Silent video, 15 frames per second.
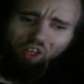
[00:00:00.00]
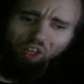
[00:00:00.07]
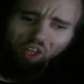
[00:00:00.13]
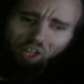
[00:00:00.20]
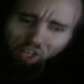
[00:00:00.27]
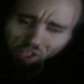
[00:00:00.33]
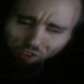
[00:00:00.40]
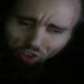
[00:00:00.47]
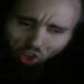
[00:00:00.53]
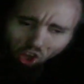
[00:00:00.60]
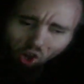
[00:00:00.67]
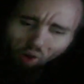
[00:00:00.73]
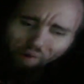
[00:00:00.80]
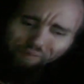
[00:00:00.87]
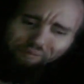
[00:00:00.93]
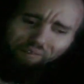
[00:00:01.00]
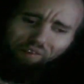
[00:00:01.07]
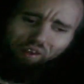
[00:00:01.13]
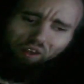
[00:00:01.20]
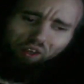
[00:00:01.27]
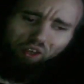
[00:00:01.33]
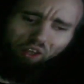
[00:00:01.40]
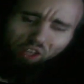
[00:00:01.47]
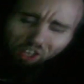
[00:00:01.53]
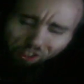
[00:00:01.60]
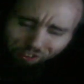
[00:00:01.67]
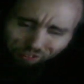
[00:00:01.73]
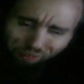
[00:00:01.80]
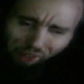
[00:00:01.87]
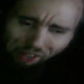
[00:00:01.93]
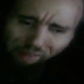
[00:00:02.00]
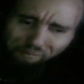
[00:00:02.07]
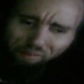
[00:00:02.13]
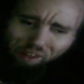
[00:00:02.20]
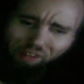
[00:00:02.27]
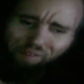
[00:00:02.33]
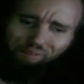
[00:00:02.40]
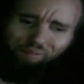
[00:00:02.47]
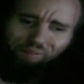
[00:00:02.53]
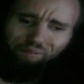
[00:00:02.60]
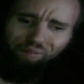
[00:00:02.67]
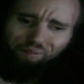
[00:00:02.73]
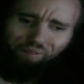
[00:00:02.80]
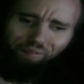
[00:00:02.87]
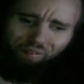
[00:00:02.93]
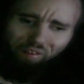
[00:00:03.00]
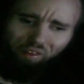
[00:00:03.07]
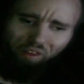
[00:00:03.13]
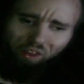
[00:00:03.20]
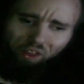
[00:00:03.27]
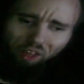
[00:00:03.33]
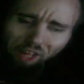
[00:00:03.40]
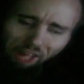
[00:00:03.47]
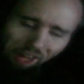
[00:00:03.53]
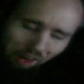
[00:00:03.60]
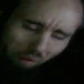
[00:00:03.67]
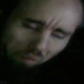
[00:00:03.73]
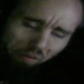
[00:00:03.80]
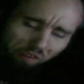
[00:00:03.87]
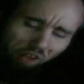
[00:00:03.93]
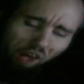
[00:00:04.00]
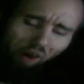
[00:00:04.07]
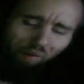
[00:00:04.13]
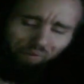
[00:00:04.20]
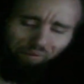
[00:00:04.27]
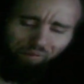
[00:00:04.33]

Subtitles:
his home, his family, and himself.